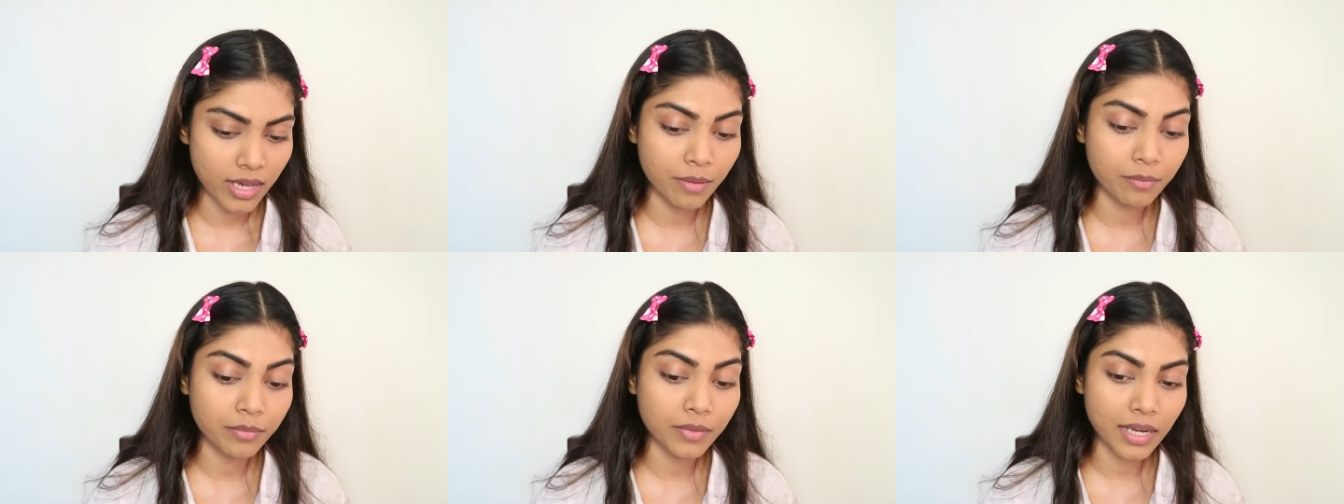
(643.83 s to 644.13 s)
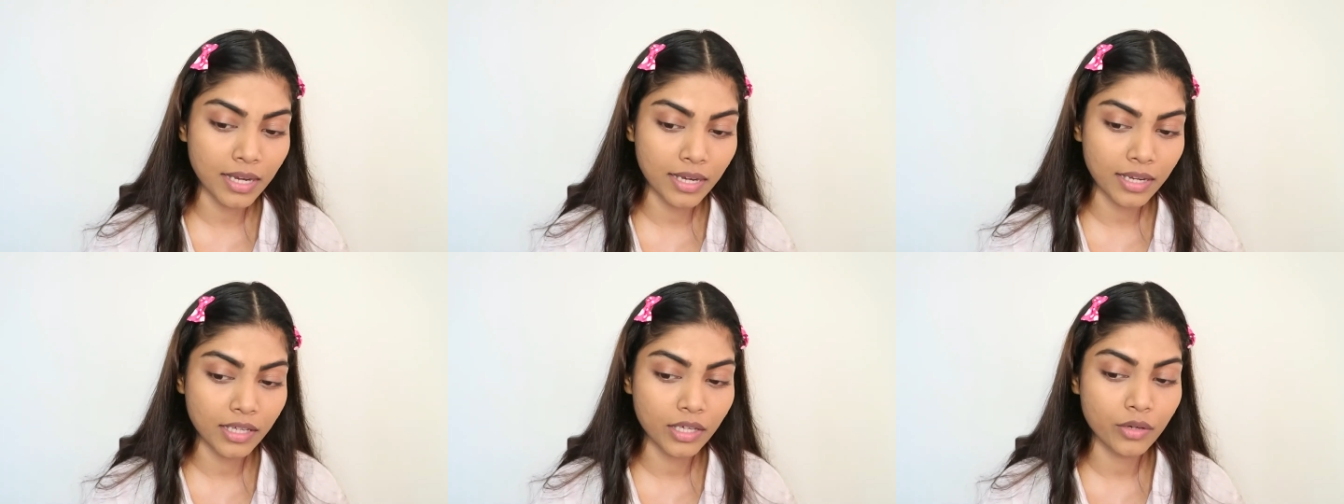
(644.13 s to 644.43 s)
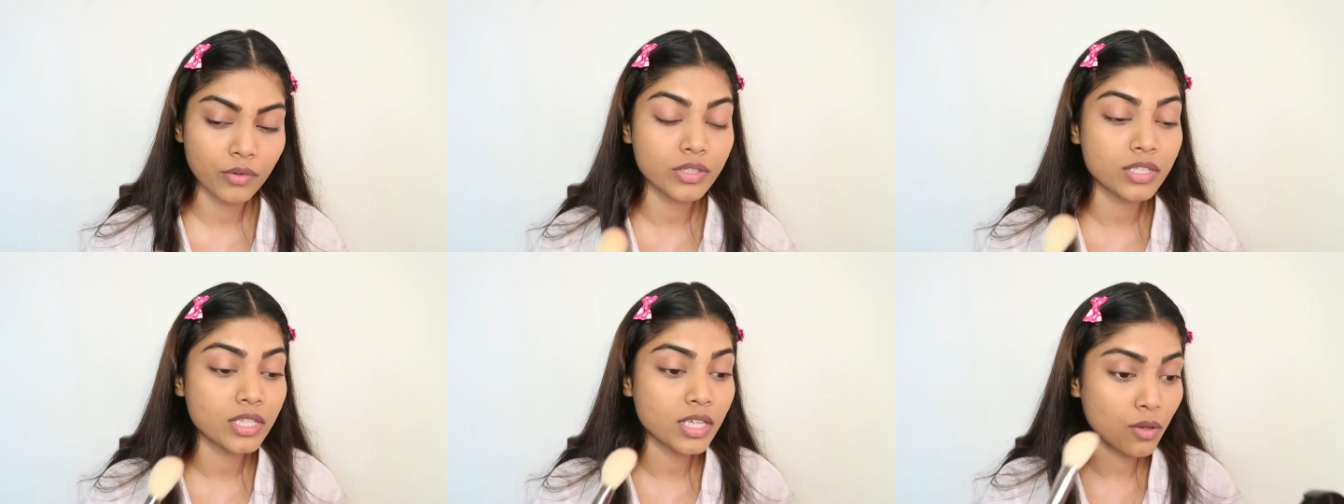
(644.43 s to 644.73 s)
I'm
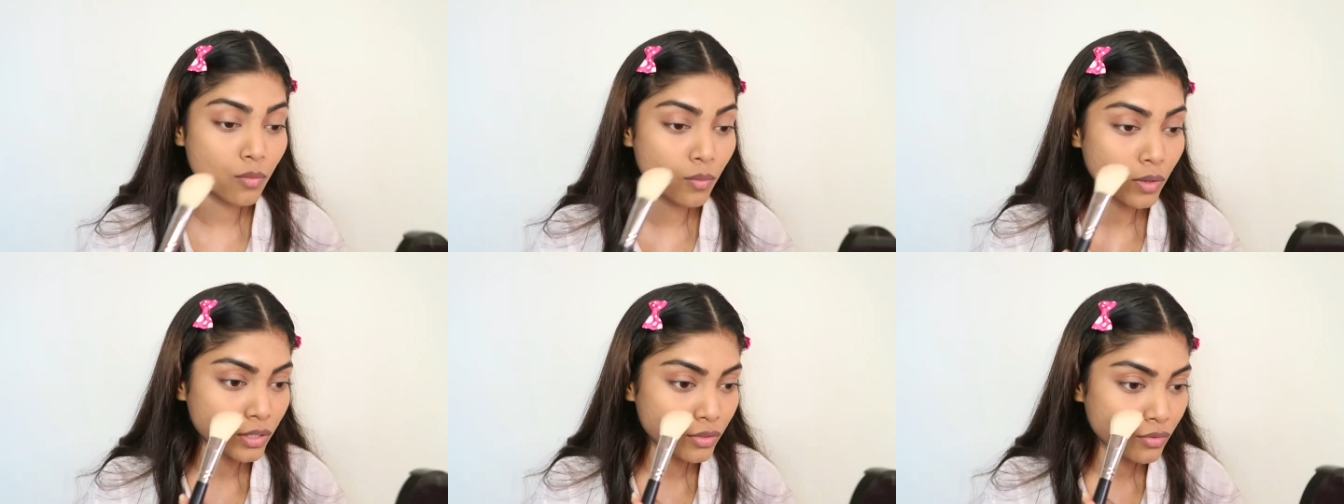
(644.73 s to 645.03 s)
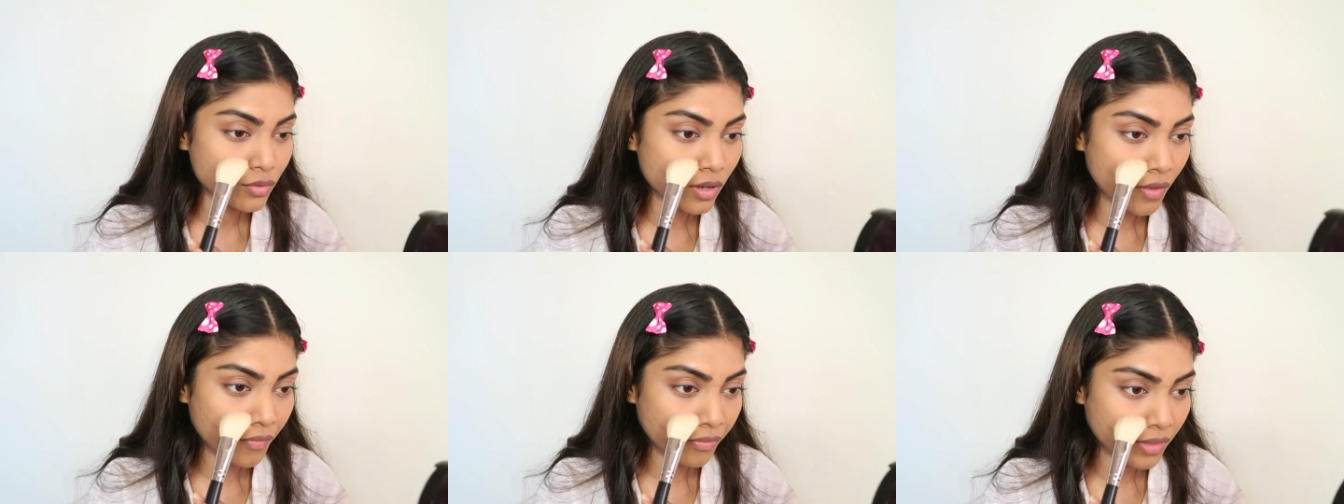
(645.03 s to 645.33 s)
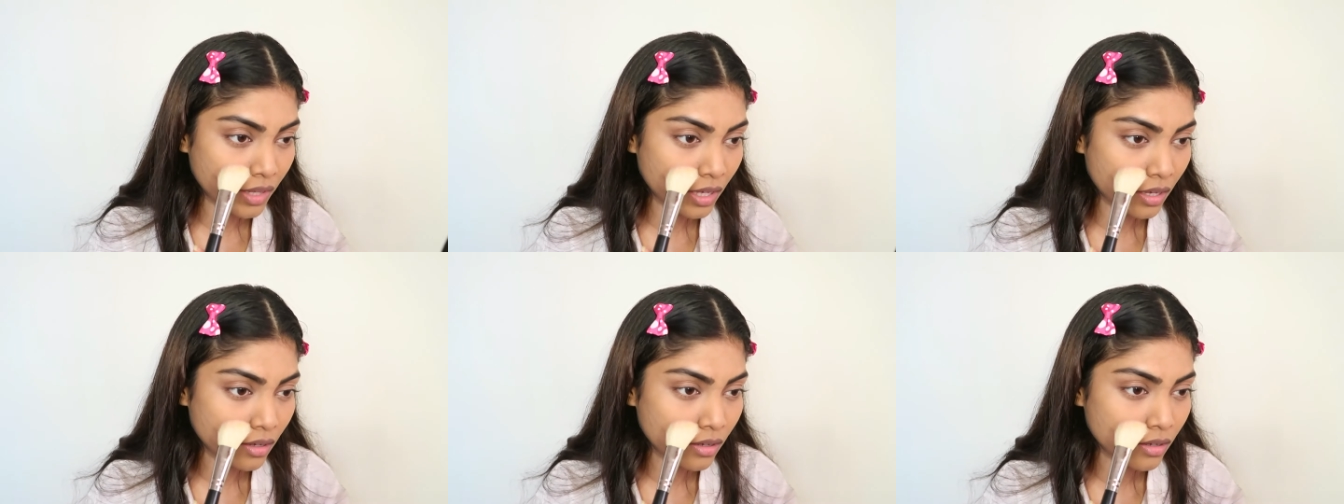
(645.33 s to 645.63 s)
telling you, it's equal to
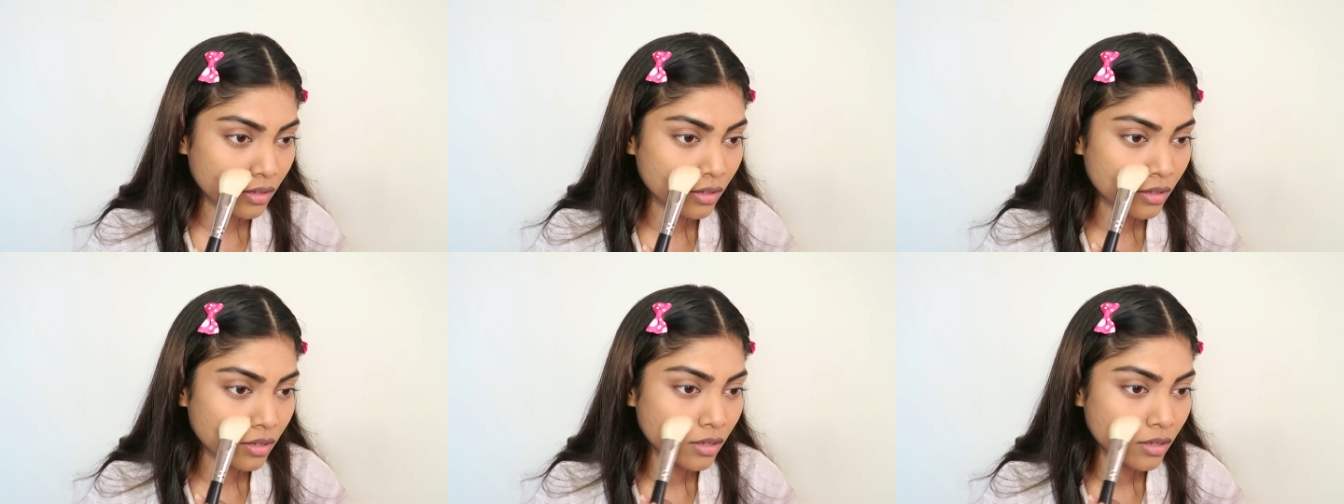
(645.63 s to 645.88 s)
nothing.